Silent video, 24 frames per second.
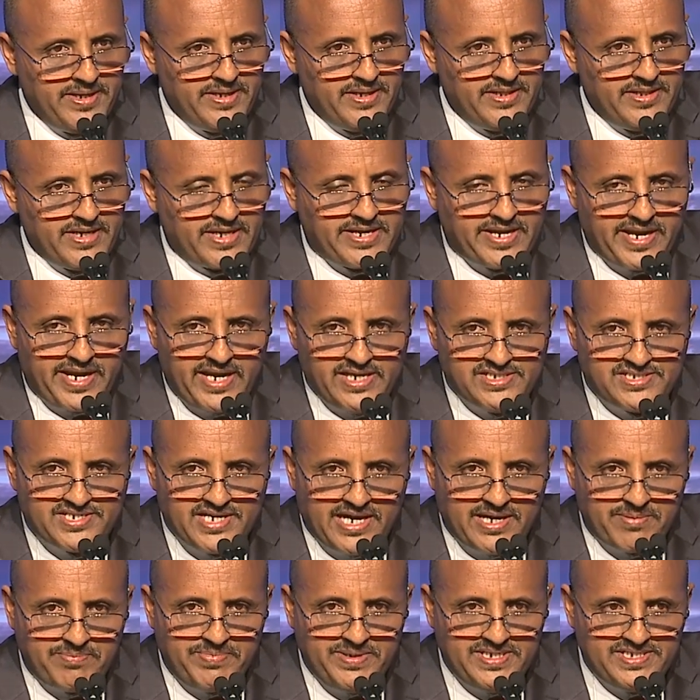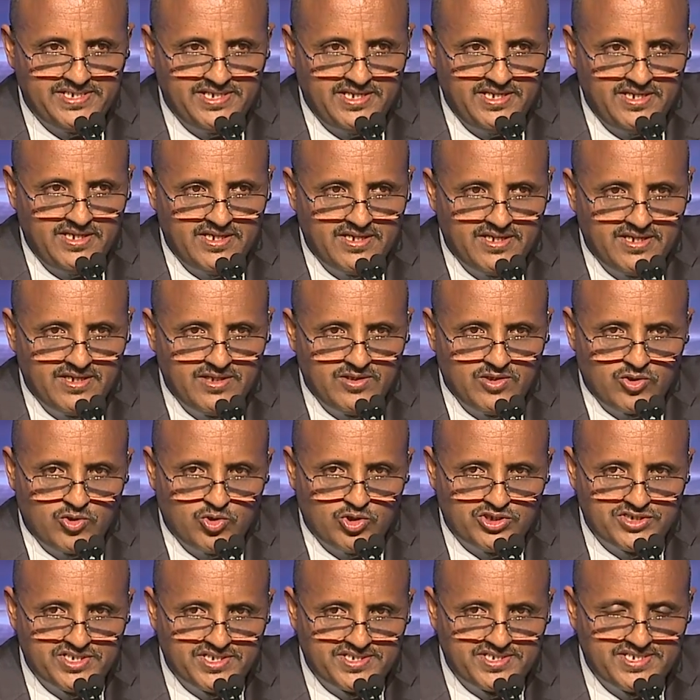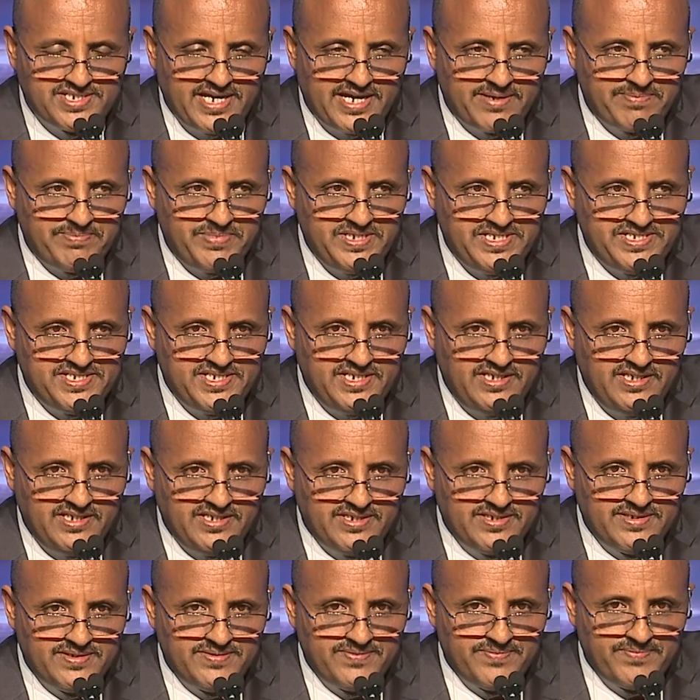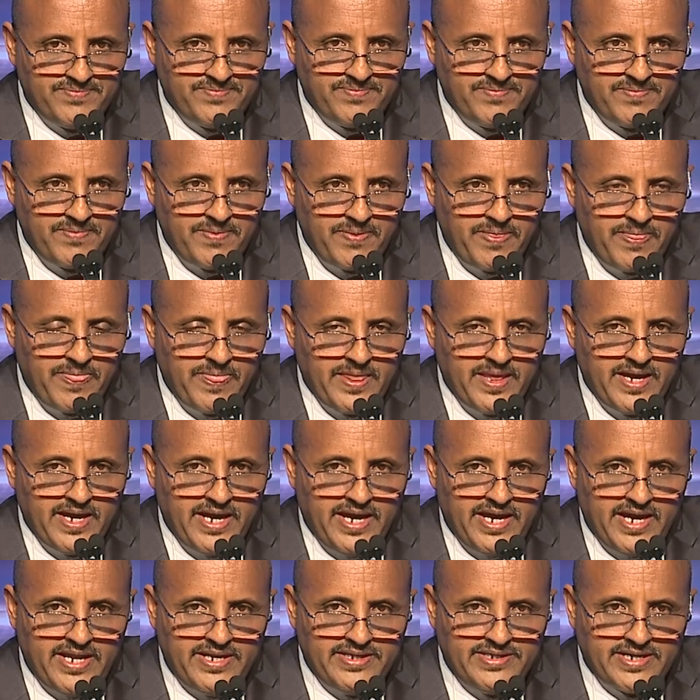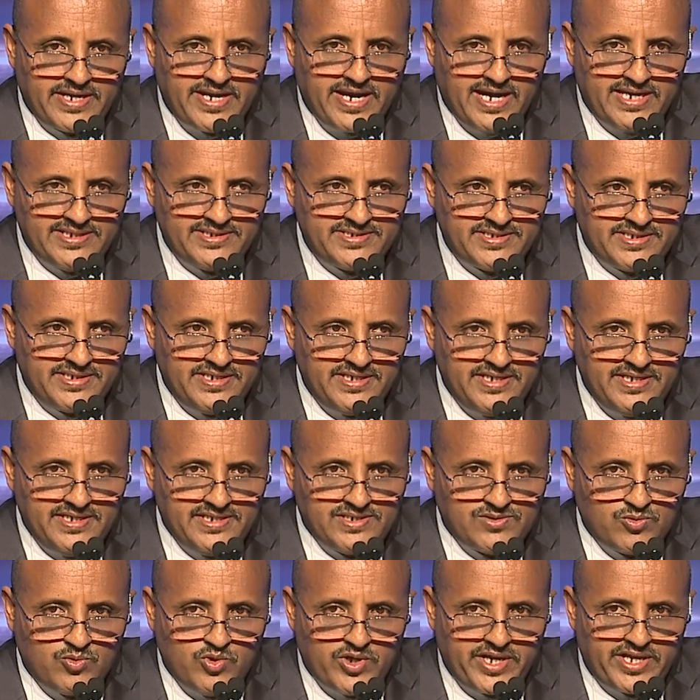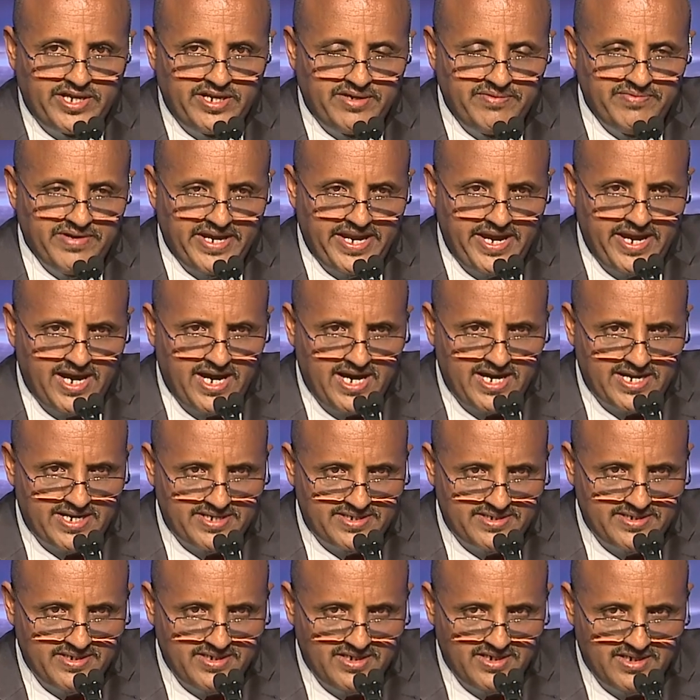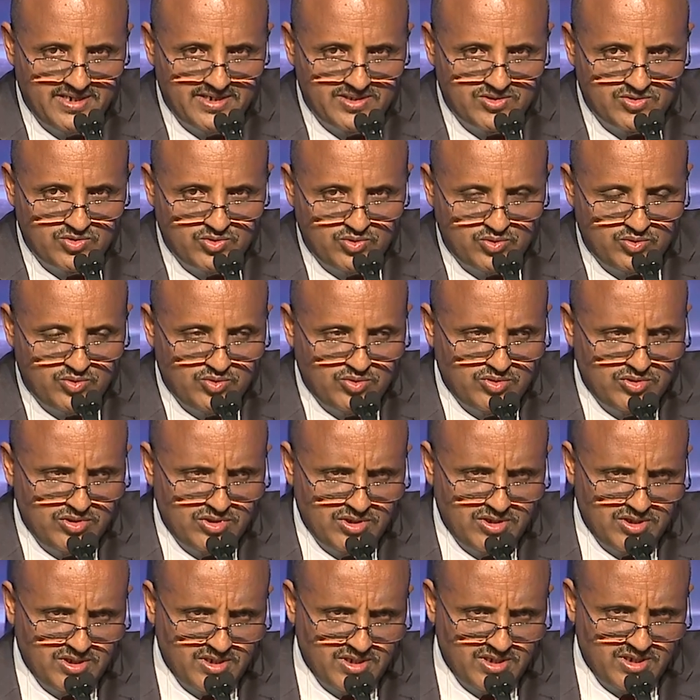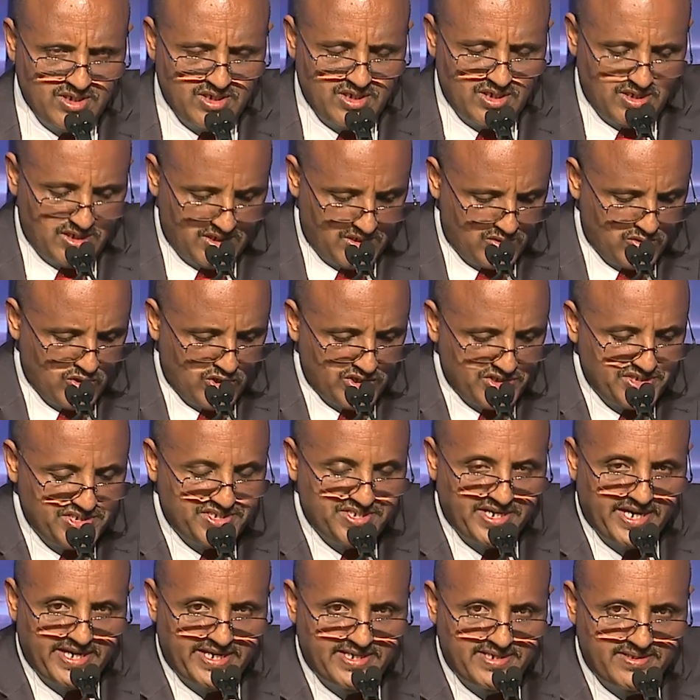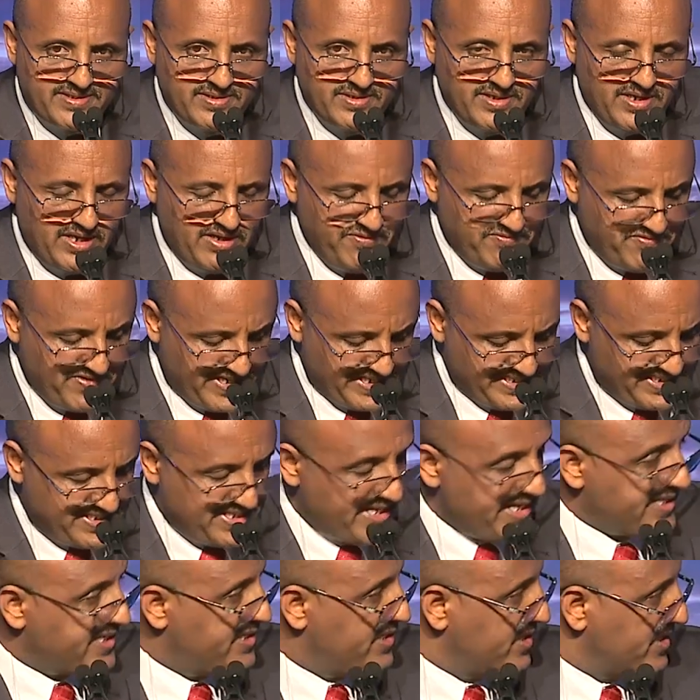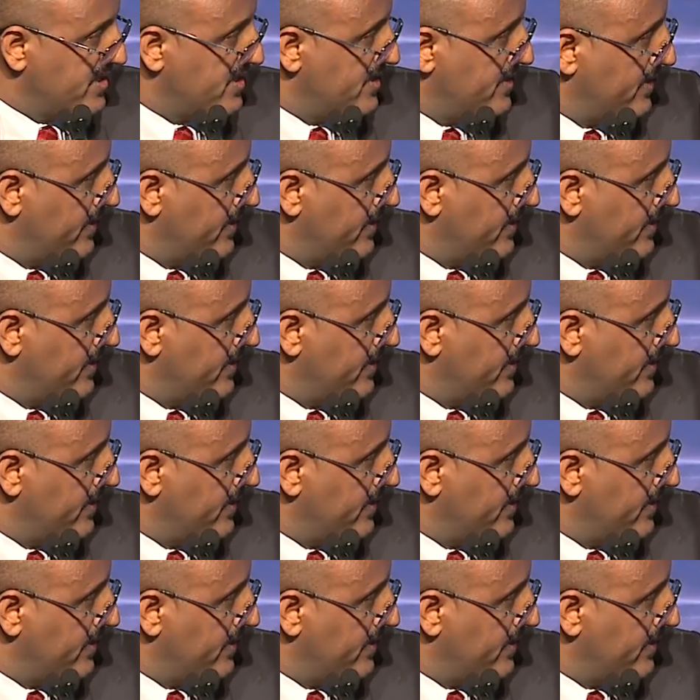The cranes are busy, the dozers are busy, and the country is working very hard to construct infrastructure.